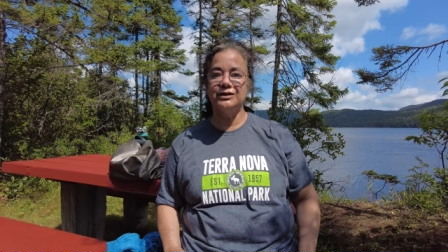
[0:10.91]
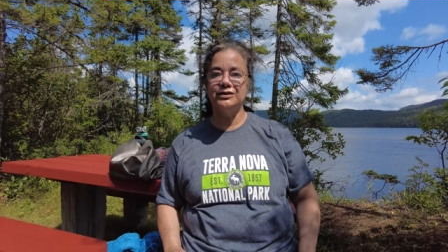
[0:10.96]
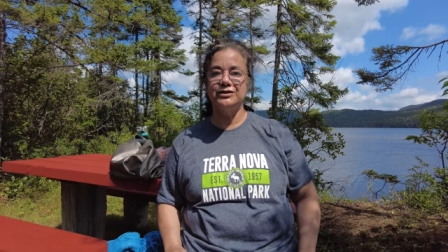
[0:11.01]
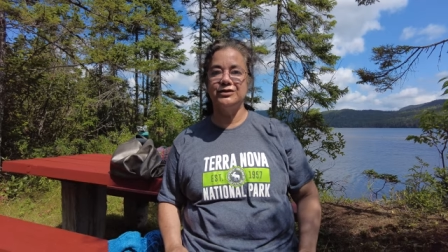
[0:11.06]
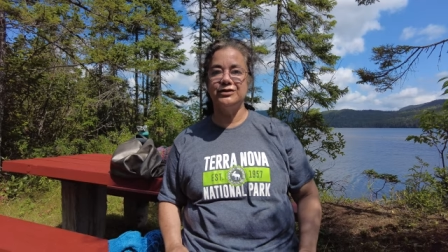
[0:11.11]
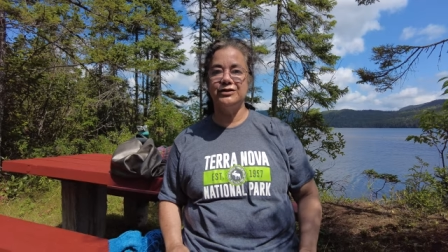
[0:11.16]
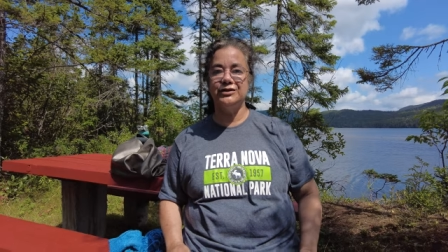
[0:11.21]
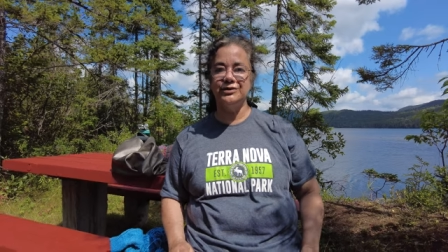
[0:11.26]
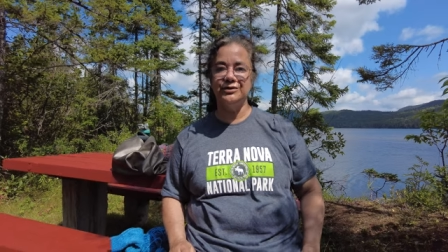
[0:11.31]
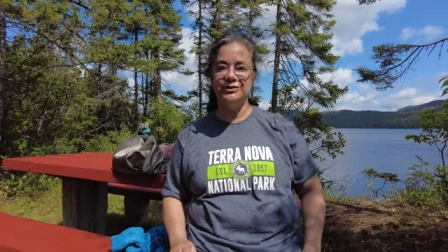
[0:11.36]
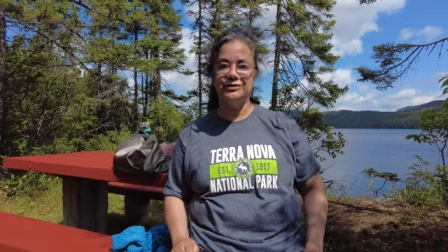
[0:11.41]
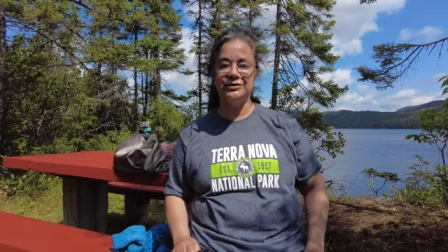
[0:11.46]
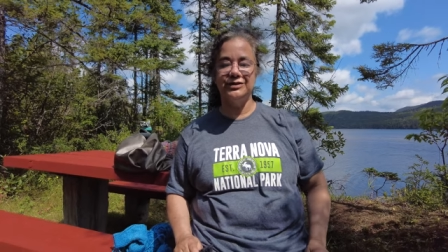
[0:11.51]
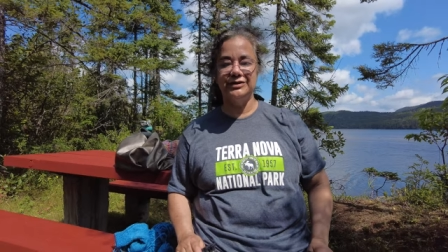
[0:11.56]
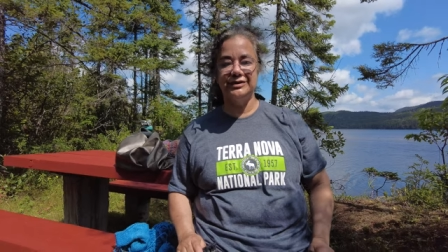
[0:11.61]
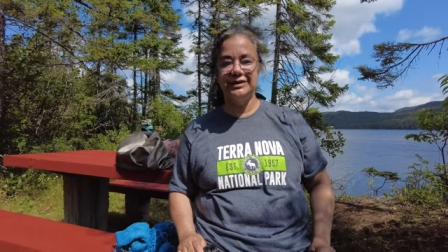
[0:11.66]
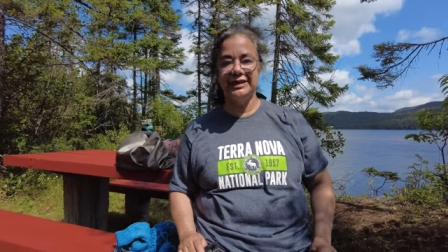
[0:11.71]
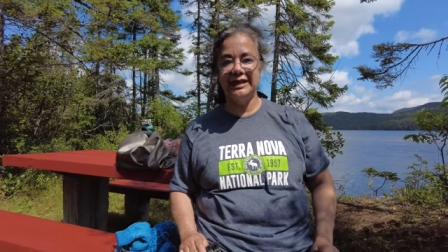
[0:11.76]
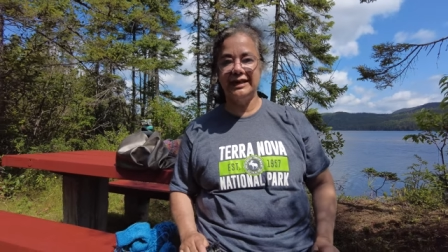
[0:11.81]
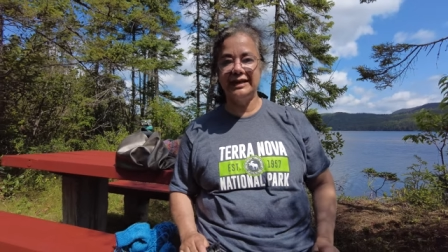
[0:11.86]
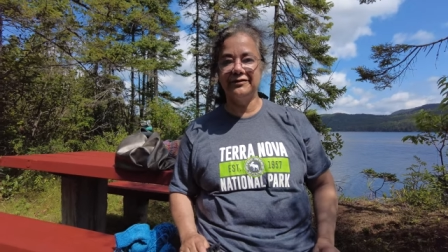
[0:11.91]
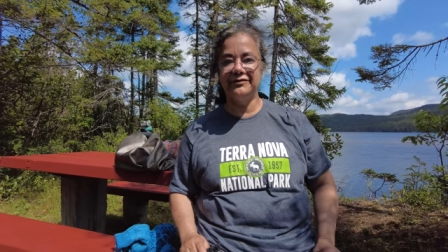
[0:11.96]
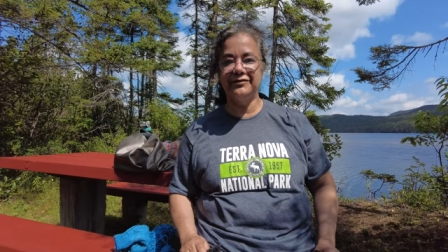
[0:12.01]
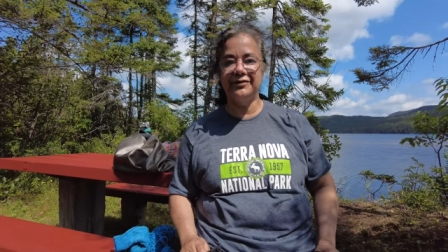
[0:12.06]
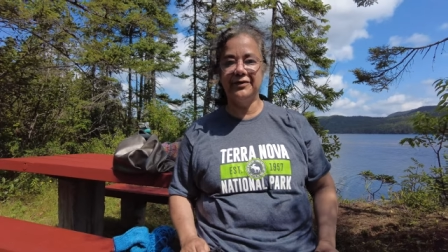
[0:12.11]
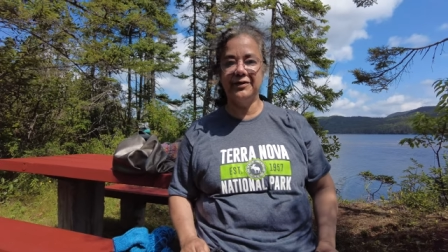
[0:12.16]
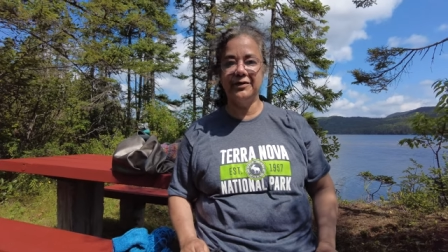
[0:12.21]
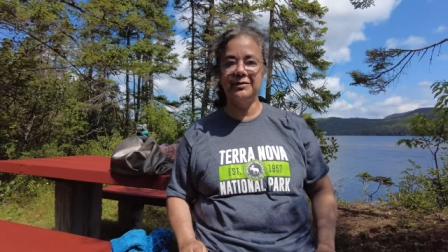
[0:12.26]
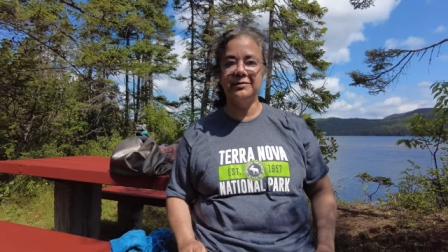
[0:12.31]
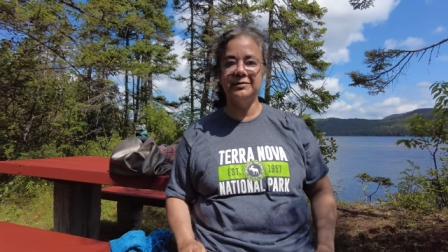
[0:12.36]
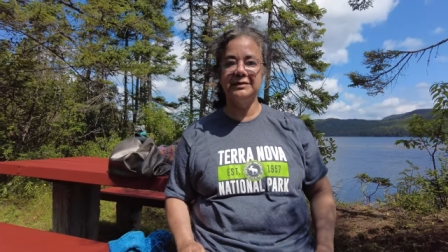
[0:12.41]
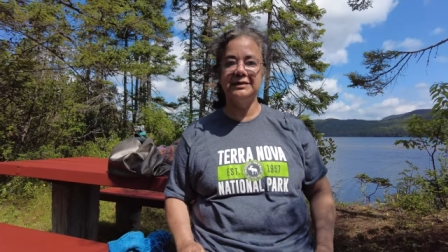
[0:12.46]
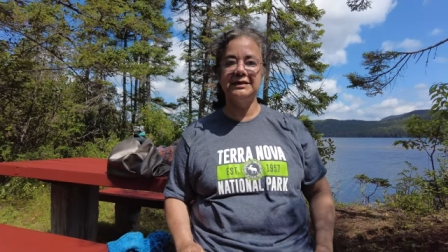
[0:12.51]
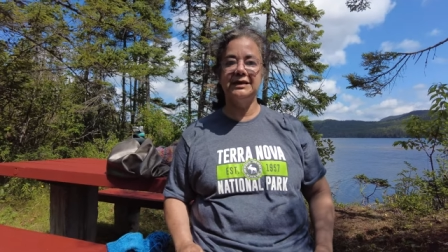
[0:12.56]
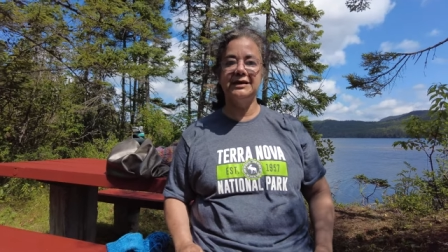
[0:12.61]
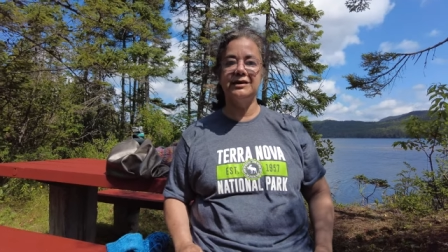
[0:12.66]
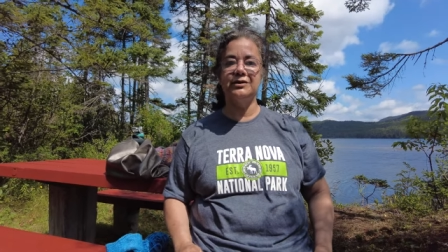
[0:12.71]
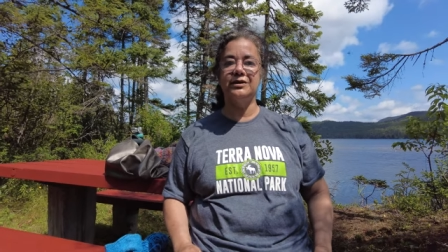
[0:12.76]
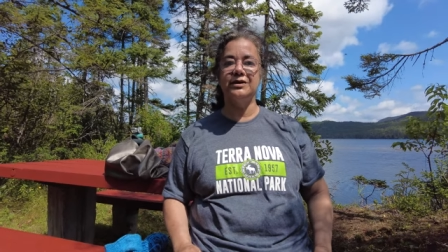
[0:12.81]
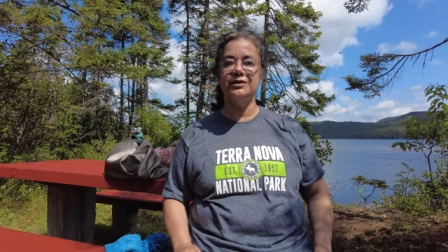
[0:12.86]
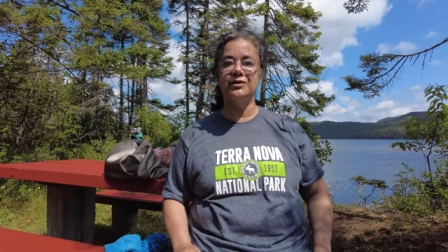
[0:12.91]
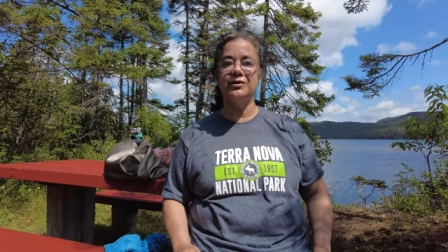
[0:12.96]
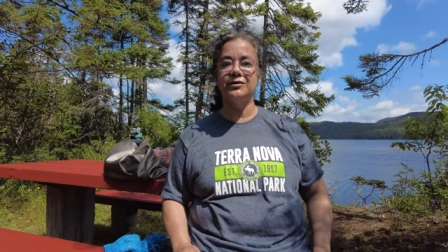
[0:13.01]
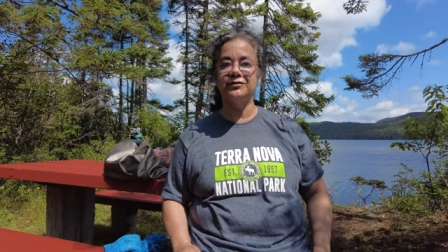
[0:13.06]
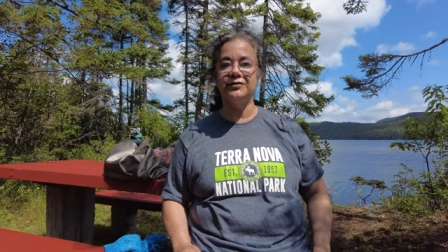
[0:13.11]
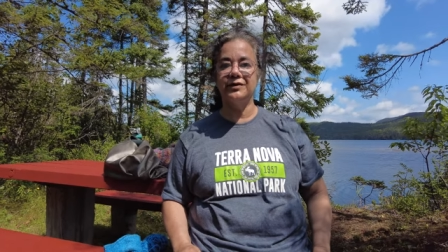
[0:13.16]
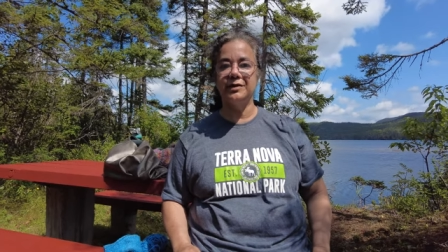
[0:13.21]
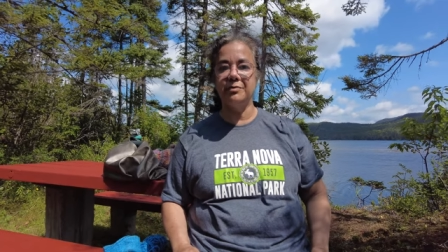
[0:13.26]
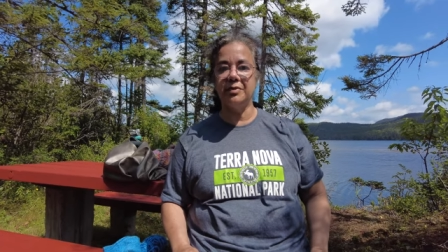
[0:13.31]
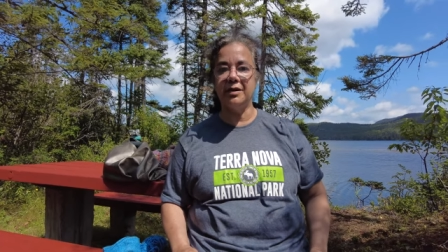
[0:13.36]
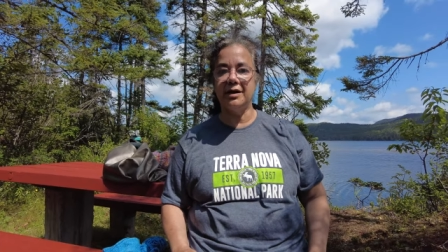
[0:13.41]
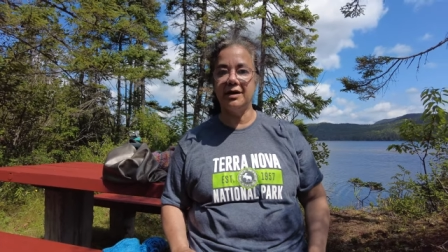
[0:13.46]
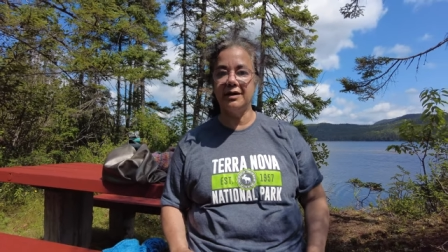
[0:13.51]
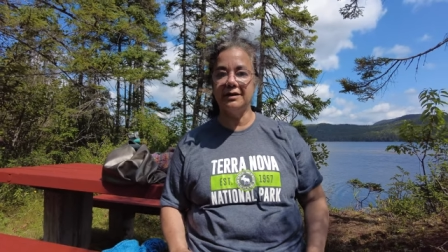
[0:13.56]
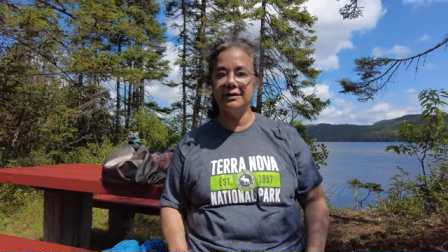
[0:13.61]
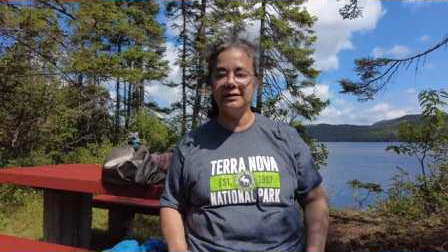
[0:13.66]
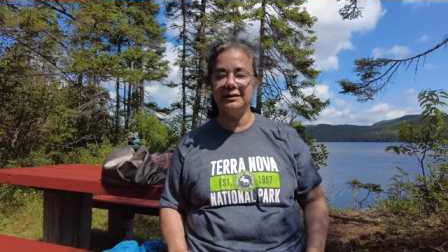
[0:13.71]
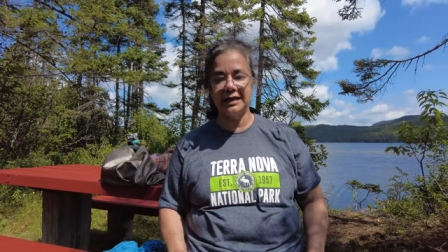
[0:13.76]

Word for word: to you today from Terra Nova Park,